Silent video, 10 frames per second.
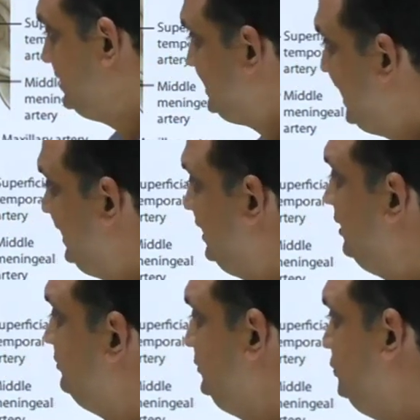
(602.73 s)
this
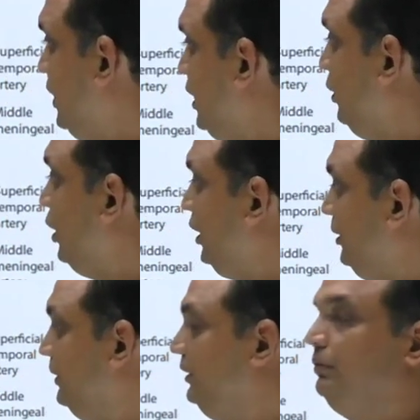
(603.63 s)
diagram you are not
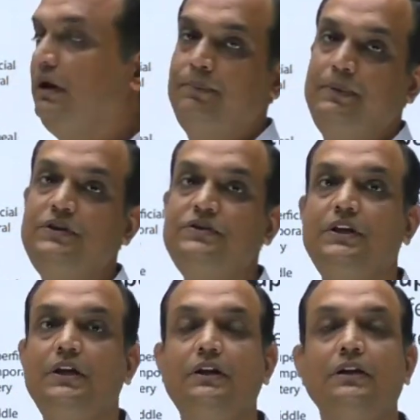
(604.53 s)
able to
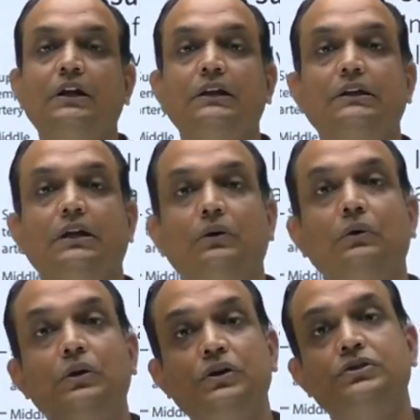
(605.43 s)
appreciate the
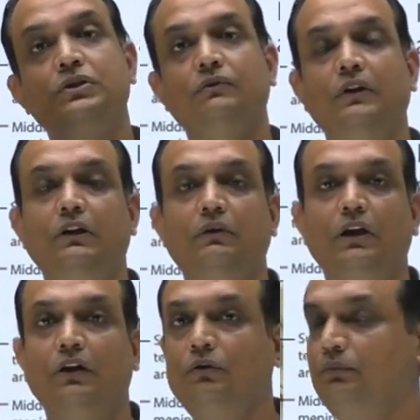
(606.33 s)
origin of
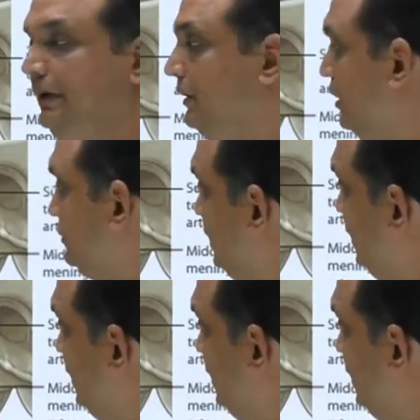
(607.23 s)
lingual nerve because